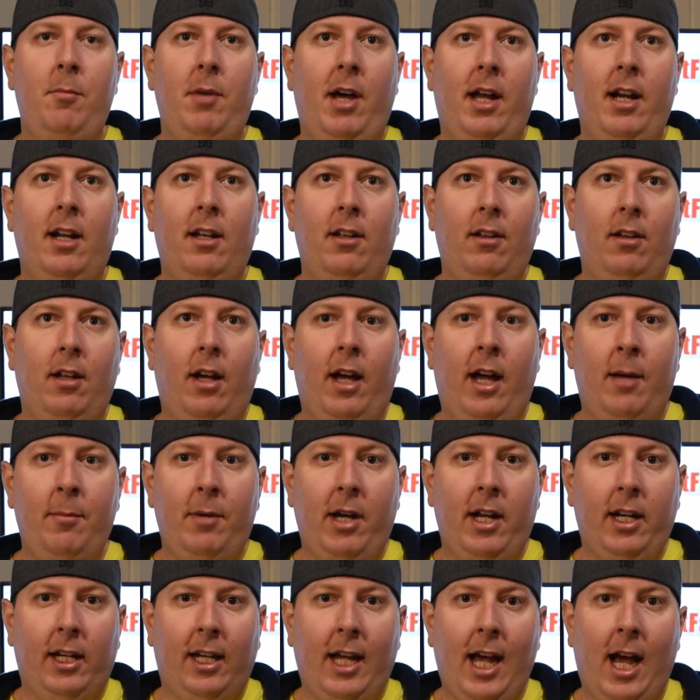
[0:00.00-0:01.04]
at
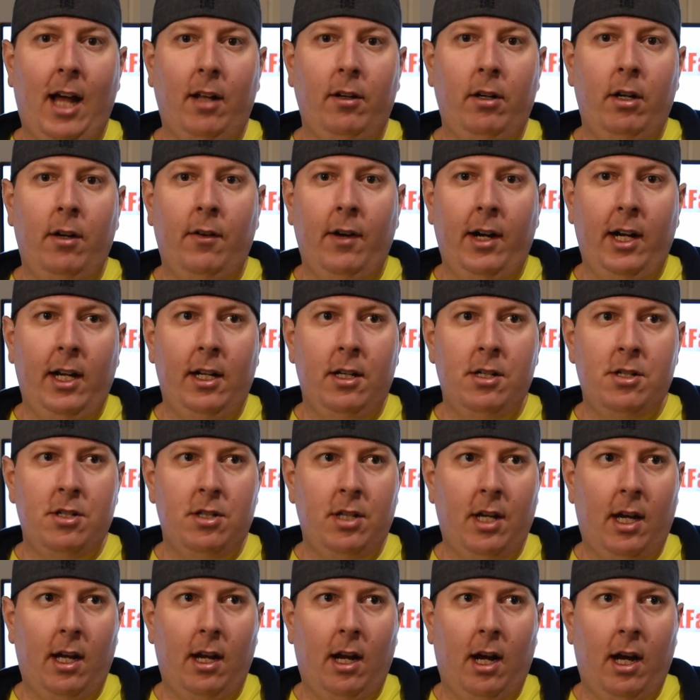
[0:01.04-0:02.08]
a calorie range
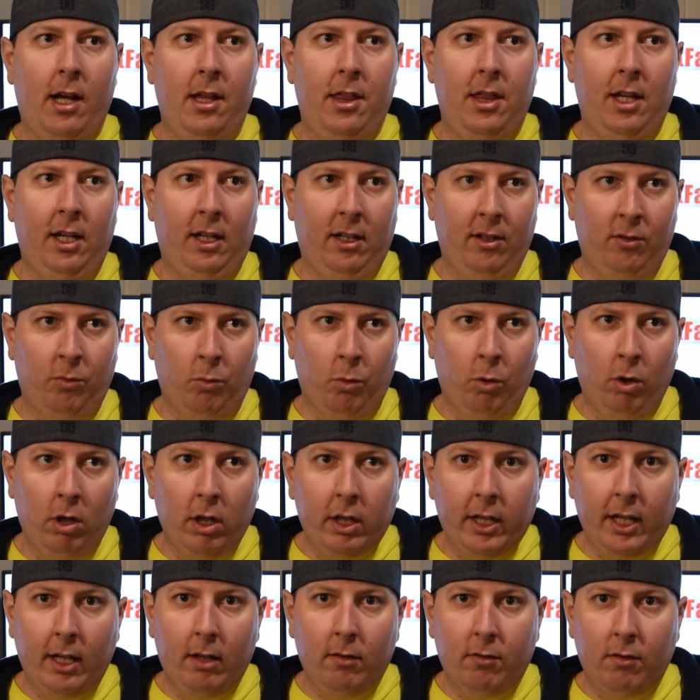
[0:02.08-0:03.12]
that I think is
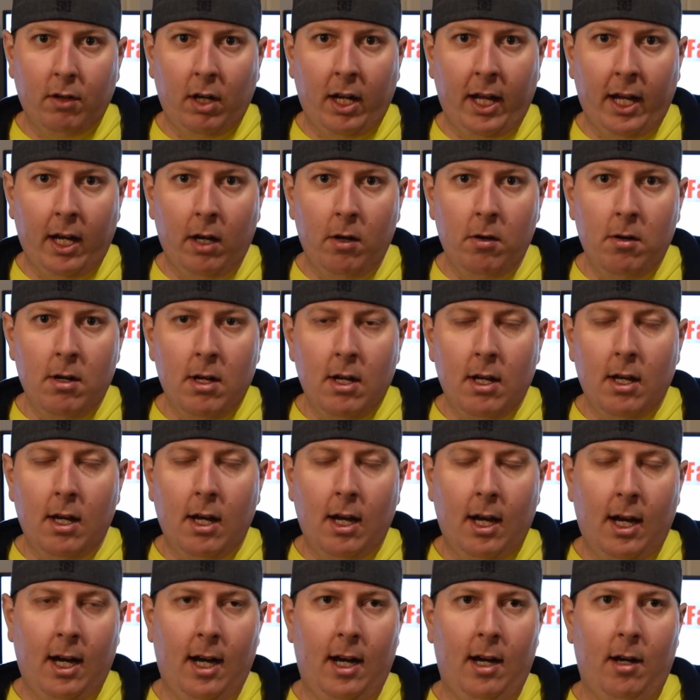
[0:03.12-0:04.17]
working for now.
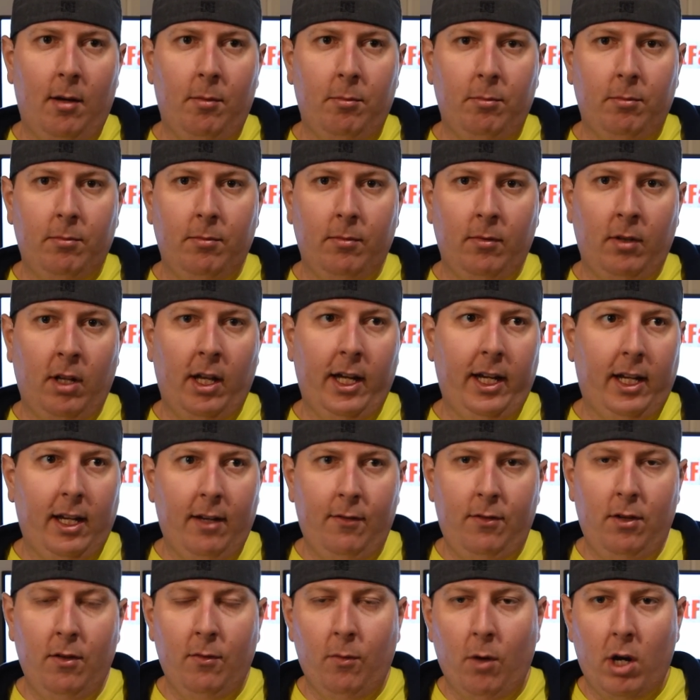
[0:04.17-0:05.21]
Like
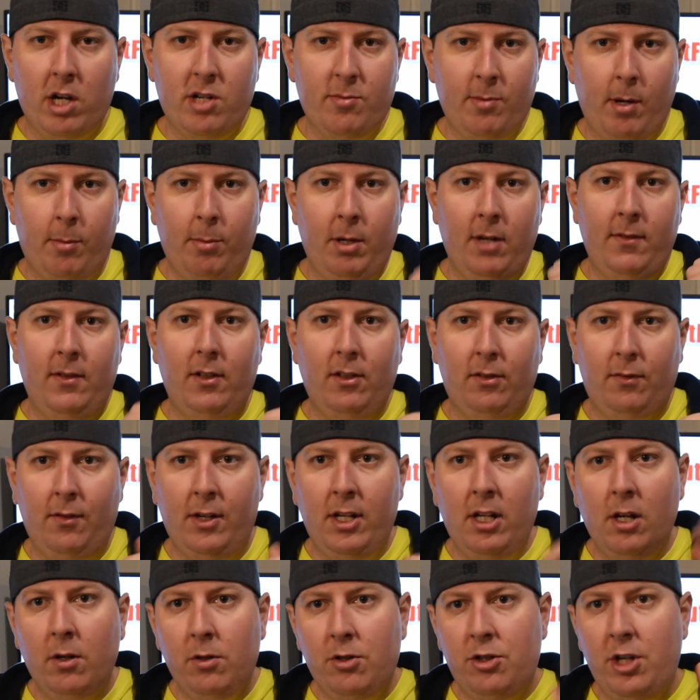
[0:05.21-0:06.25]
if you've watched my previous
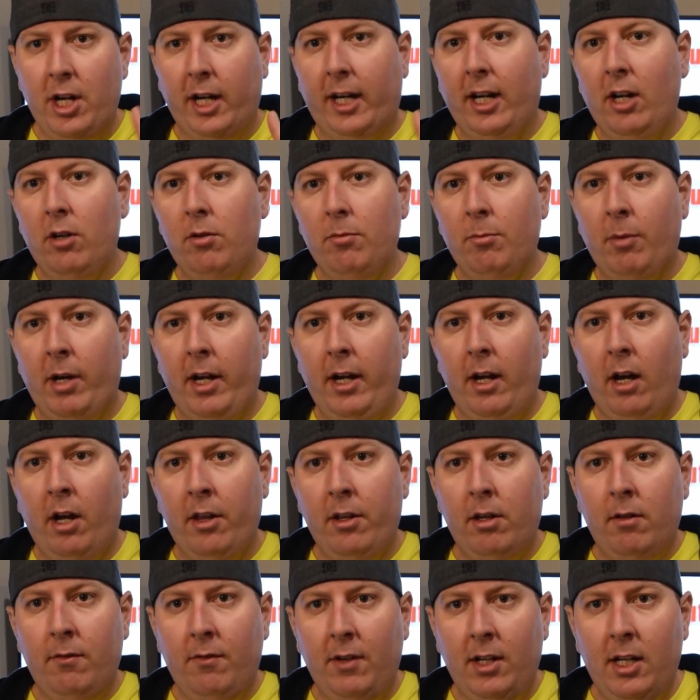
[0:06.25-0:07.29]
video, check out my
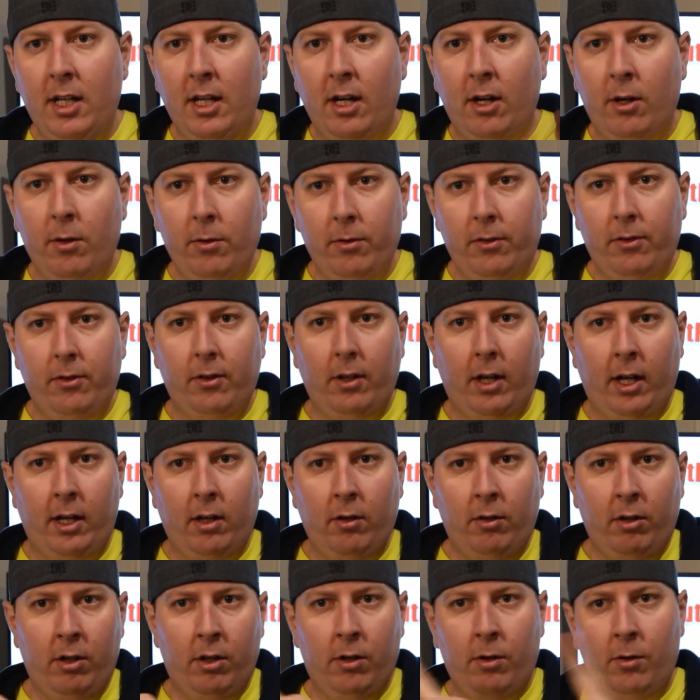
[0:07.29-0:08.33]
other videos. I
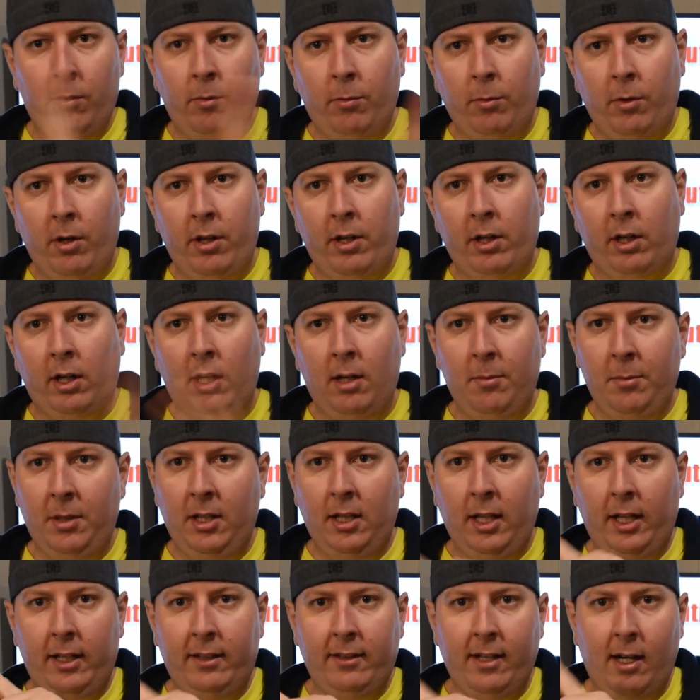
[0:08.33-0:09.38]
don't know where they're going to be
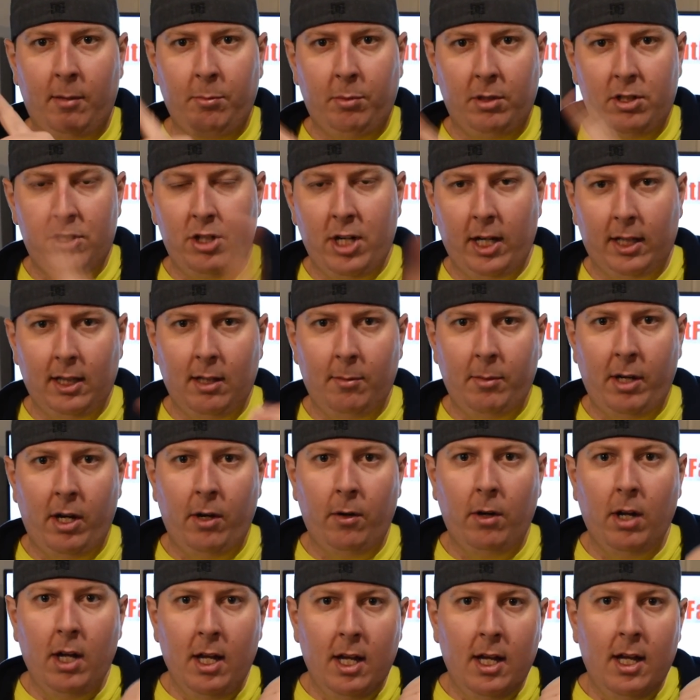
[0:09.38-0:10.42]
linked up, but check them
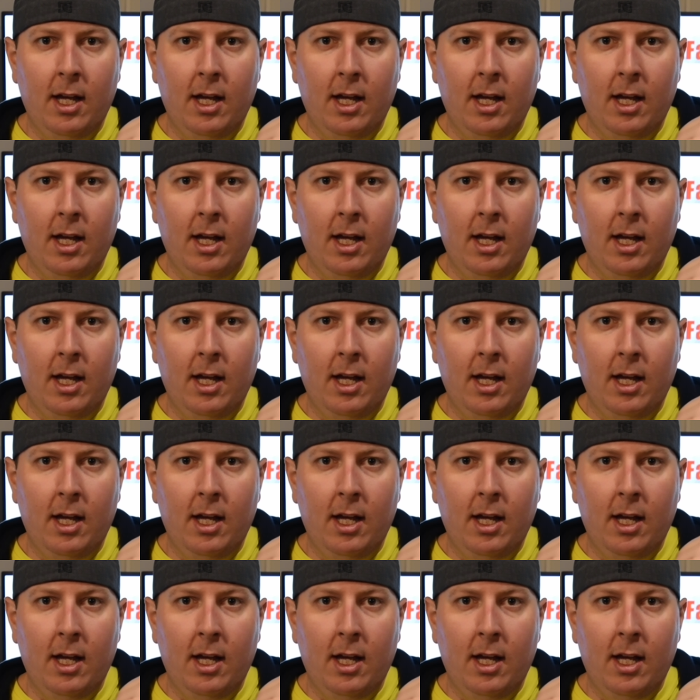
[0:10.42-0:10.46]
out.